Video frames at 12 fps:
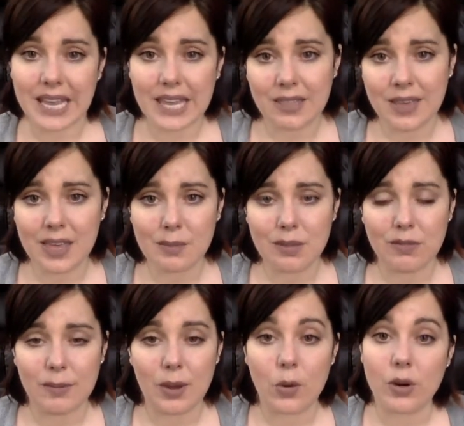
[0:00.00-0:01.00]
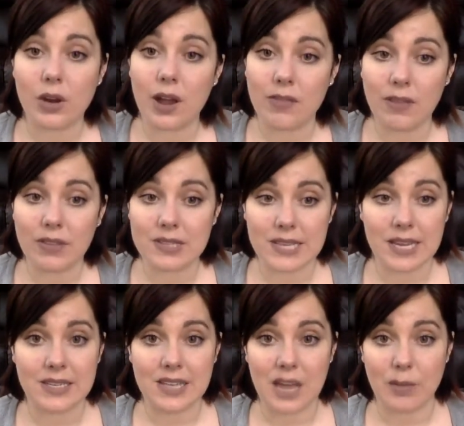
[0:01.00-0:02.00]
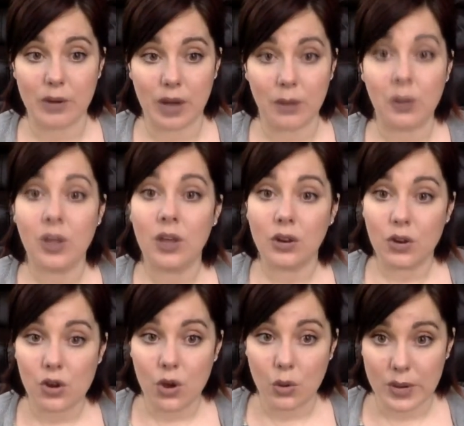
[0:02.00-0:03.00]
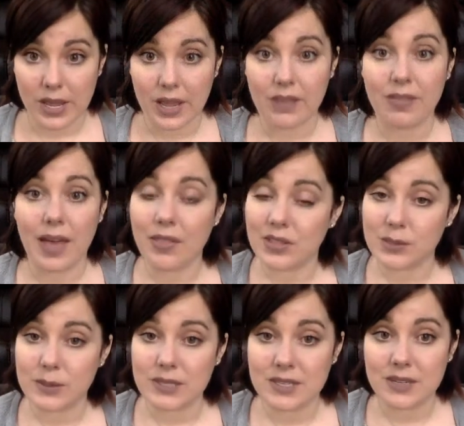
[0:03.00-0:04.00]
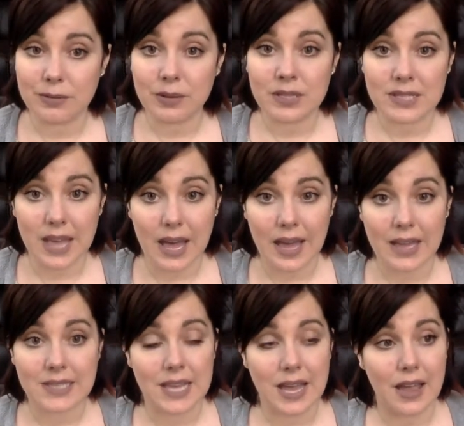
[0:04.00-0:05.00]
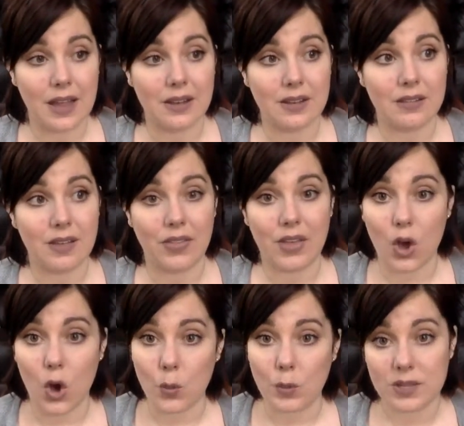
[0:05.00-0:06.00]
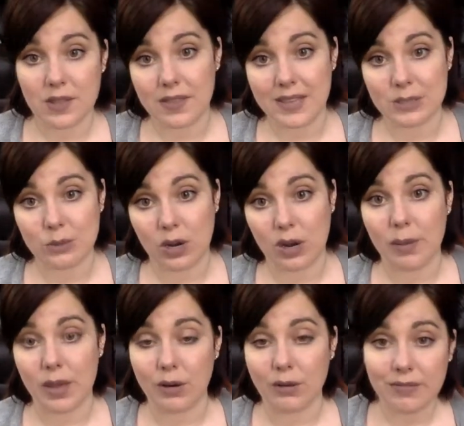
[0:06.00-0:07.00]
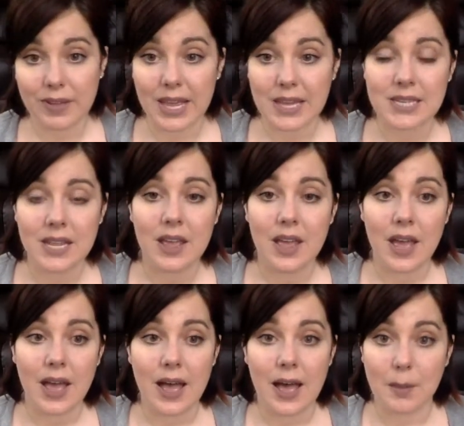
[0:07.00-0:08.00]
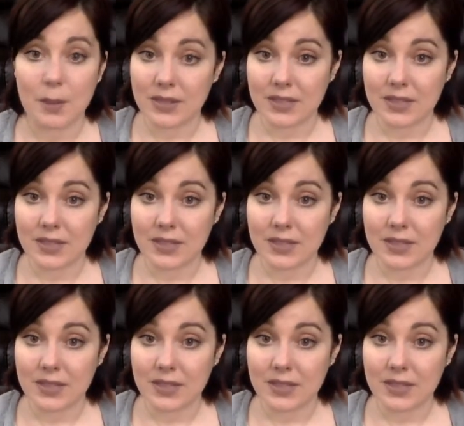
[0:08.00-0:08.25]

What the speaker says: thanking me for my order, and then the second time around, noting that this was the different size and that they hoped that these were a better fit. In the